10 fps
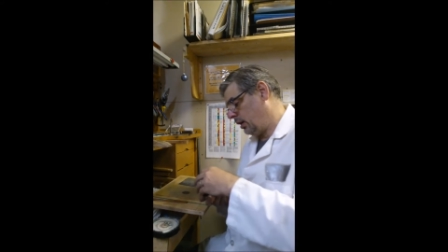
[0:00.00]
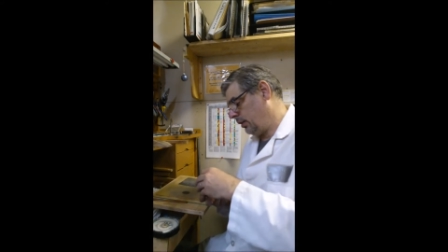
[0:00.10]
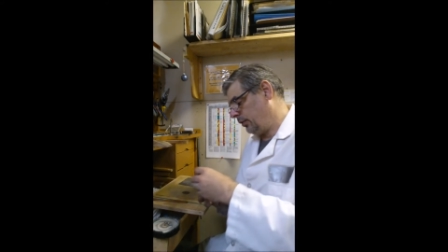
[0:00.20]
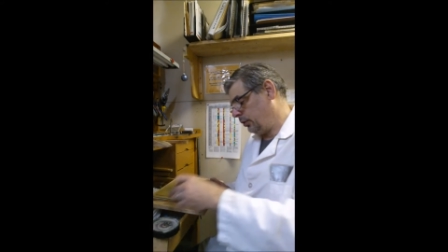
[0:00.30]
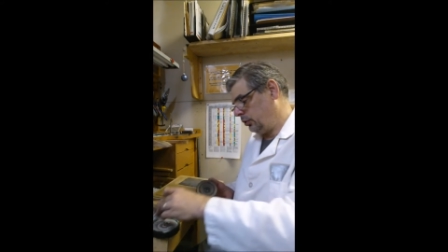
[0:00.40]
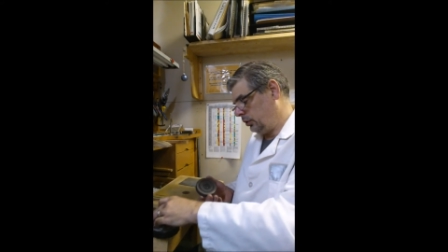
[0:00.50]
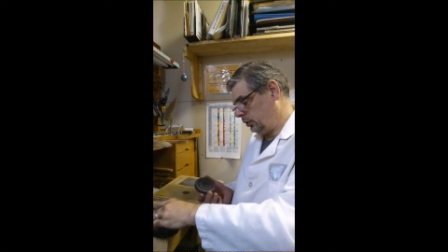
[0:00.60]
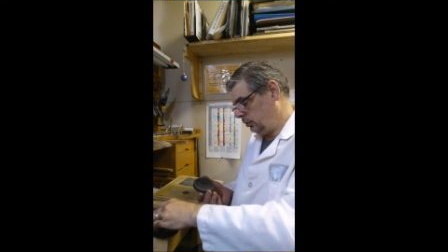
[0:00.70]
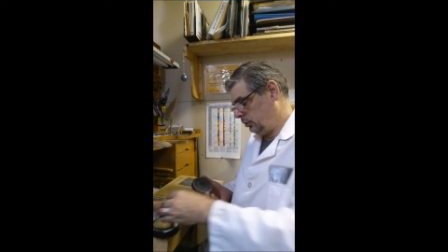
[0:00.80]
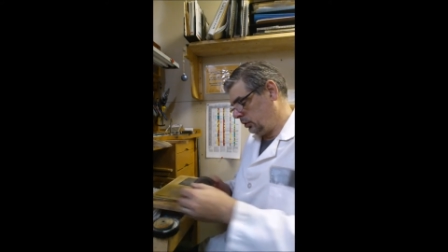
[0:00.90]
If you
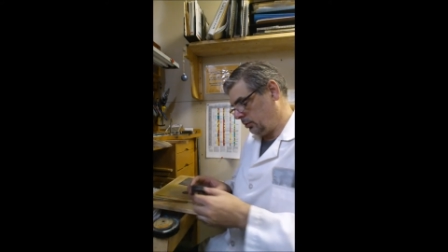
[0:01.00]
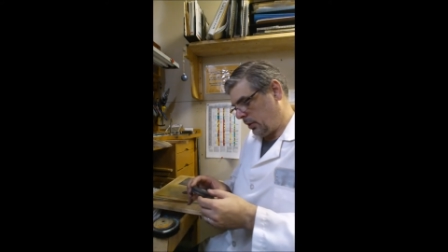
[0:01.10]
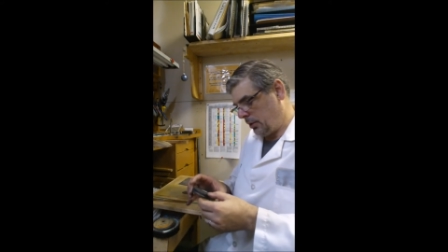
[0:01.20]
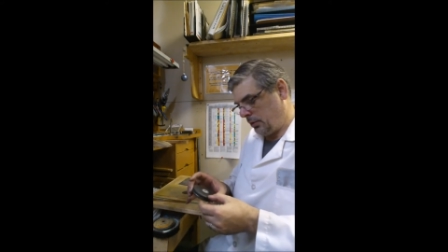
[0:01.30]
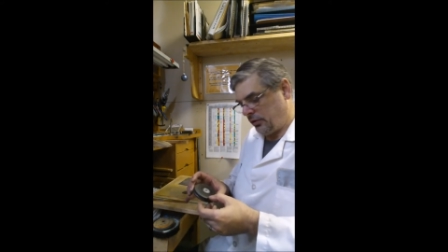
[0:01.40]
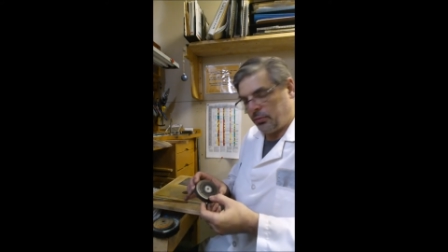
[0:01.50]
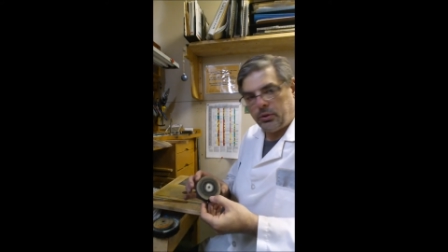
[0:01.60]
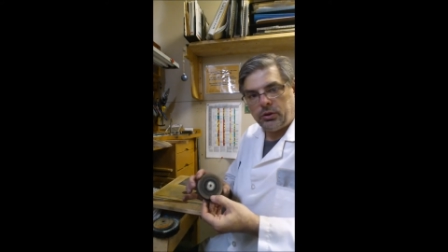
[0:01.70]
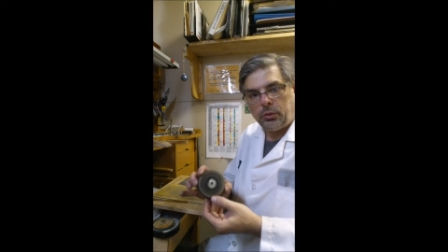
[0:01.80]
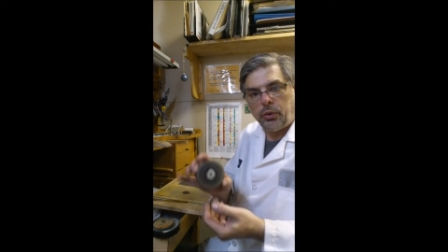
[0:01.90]
do, you might be
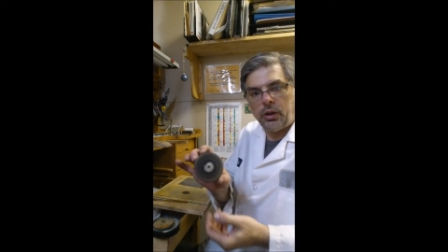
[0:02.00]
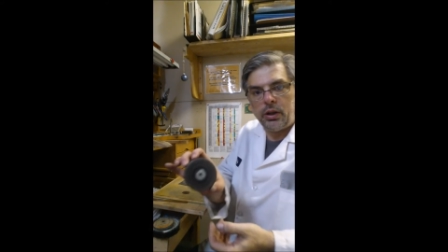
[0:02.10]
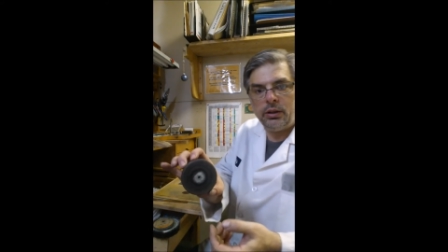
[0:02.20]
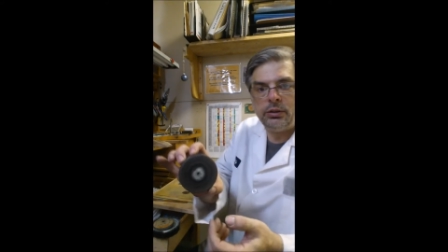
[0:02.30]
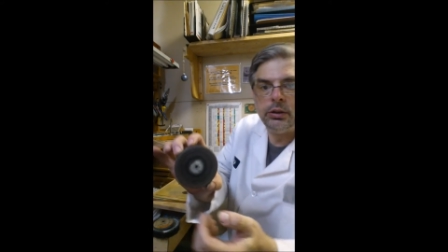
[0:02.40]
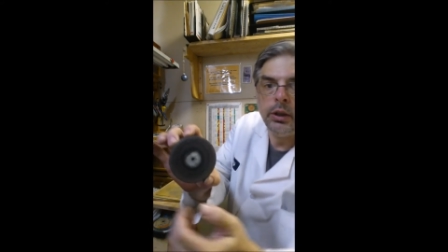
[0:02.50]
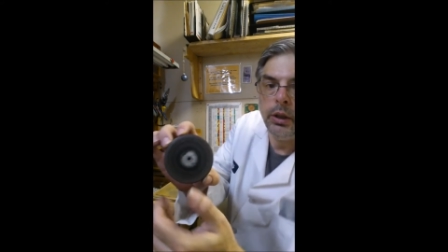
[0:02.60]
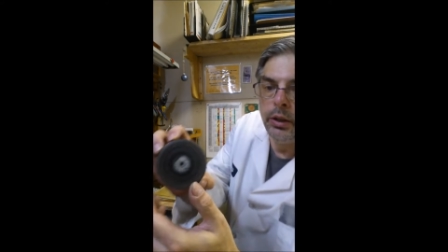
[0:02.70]
familiar with this.